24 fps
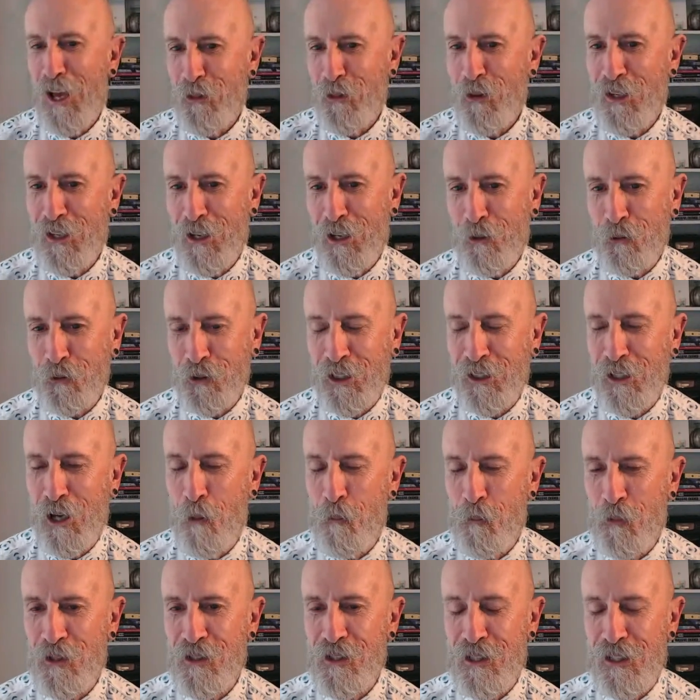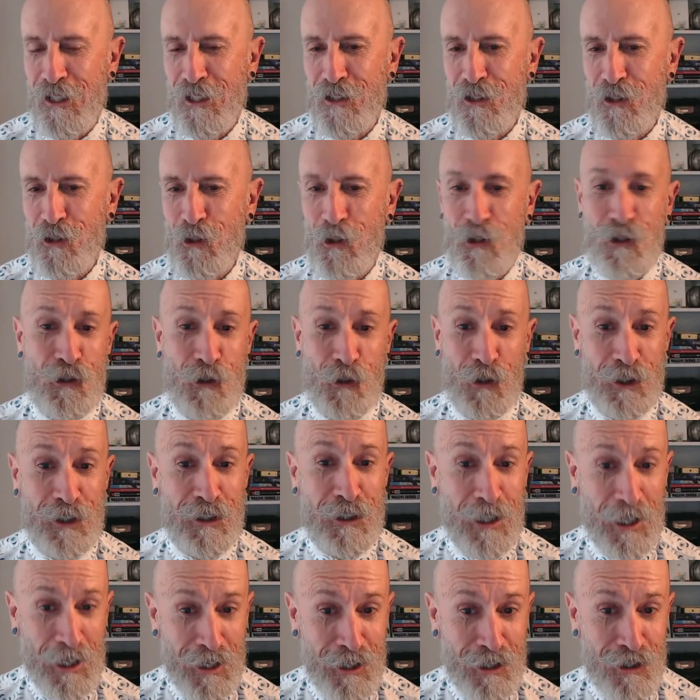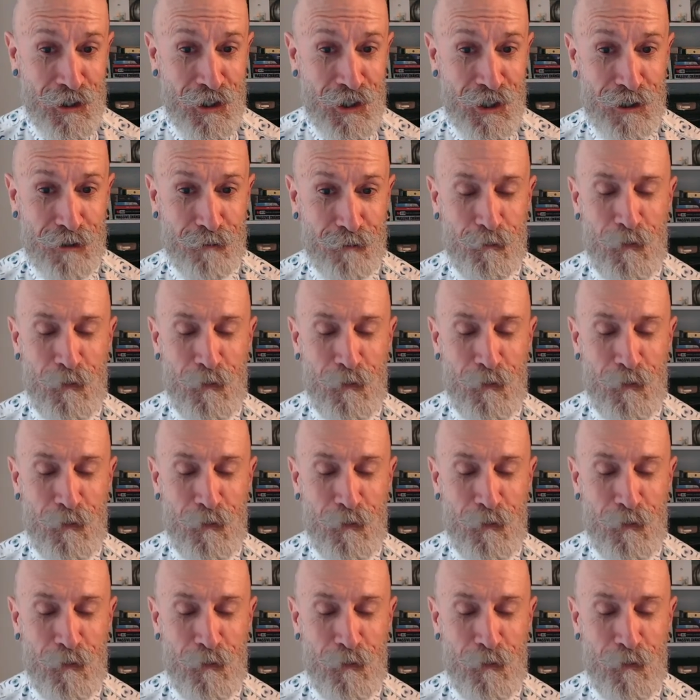the outcome is that students are engaged,